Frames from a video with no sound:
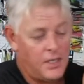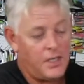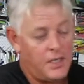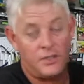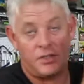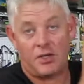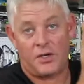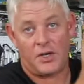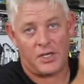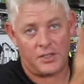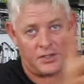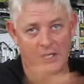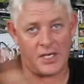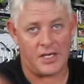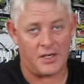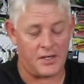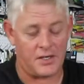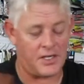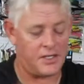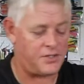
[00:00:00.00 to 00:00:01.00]
it's on our
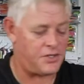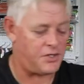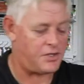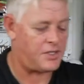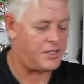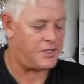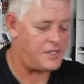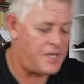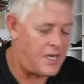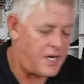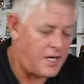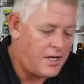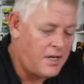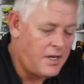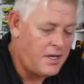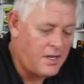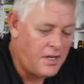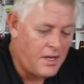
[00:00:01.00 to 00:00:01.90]
channel, as you can see.